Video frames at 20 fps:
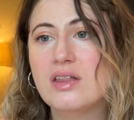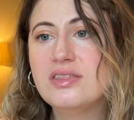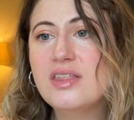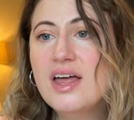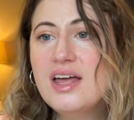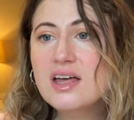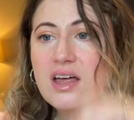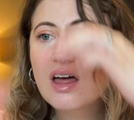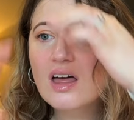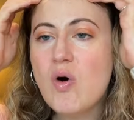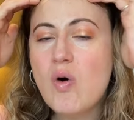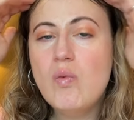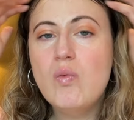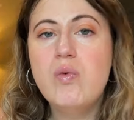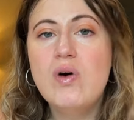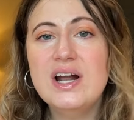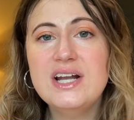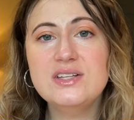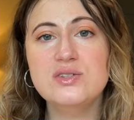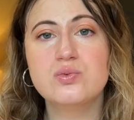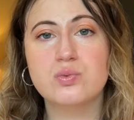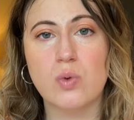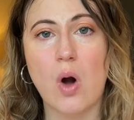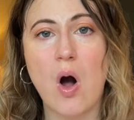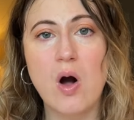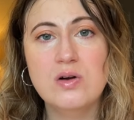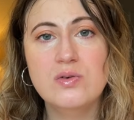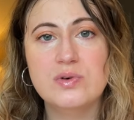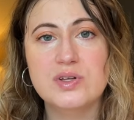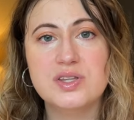Like, what is
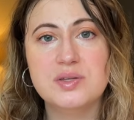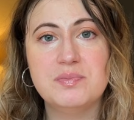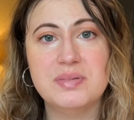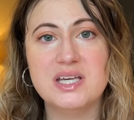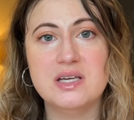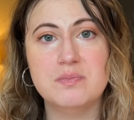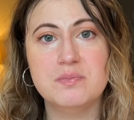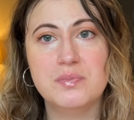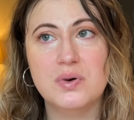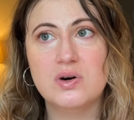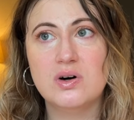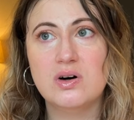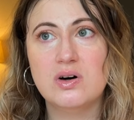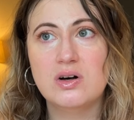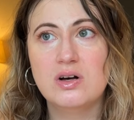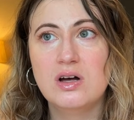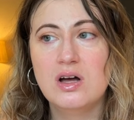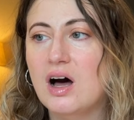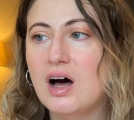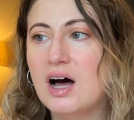wrong with people?